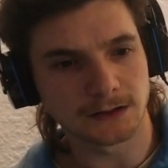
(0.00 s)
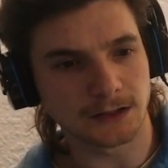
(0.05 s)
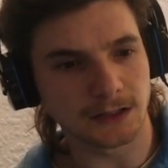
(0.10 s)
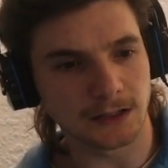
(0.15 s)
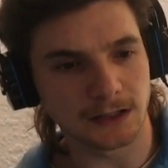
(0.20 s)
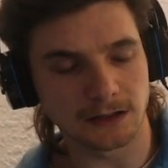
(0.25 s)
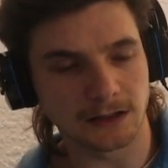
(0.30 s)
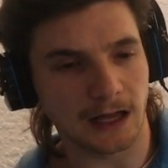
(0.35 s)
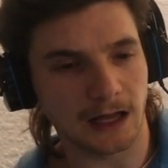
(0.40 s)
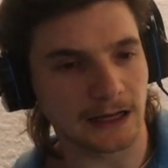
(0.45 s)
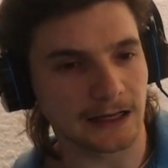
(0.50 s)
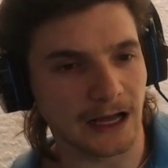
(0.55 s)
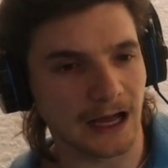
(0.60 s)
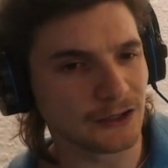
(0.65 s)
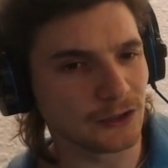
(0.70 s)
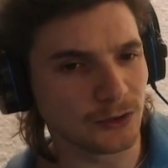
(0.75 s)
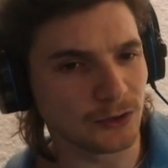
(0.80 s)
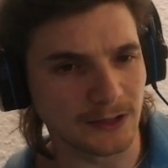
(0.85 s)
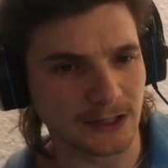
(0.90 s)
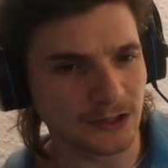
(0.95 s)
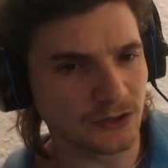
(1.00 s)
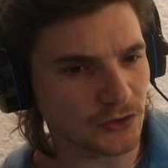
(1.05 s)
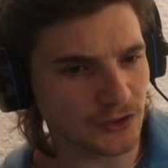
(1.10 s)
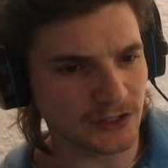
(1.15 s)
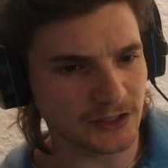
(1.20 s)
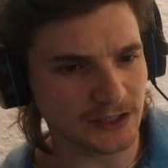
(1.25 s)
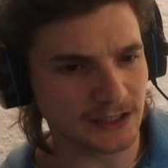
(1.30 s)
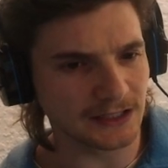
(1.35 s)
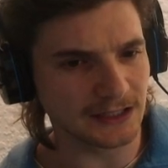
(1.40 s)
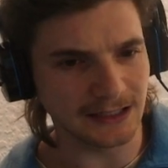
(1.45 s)
Like, are you
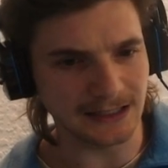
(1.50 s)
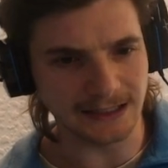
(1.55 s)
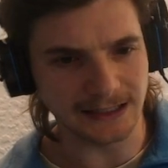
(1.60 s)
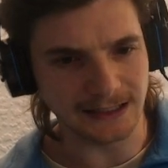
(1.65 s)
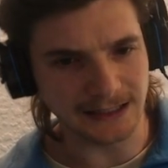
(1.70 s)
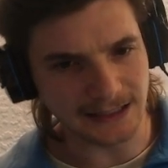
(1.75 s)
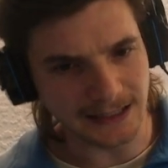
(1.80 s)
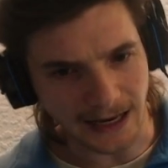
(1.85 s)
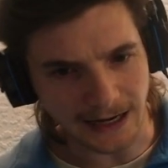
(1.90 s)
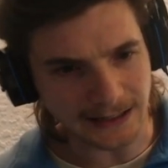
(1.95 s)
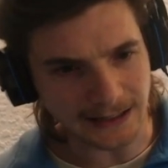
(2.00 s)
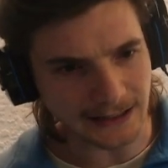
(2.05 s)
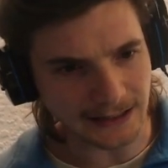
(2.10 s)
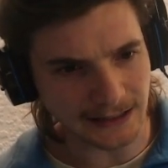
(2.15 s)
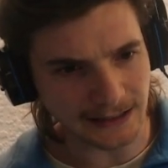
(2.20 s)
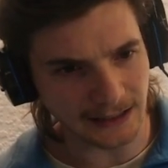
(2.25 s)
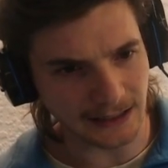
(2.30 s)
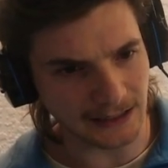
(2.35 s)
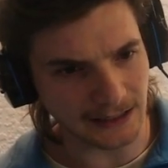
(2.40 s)
interested in getting